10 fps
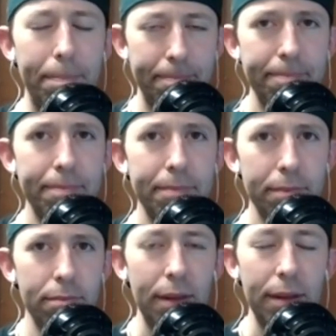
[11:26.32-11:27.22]

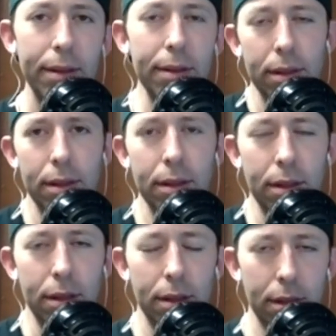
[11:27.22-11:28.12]

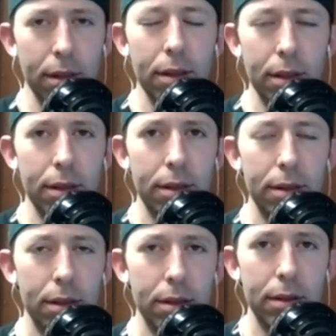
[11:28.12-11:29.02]

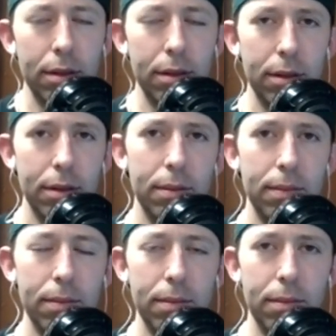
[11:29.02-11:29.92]

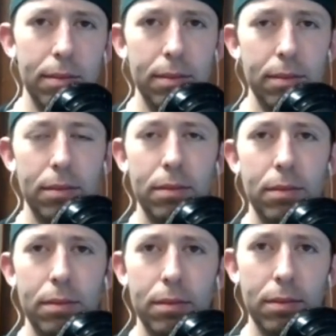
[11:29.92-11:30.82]

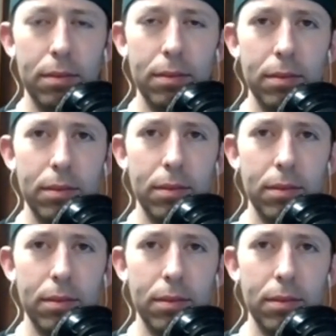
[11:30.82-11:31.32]
(silent)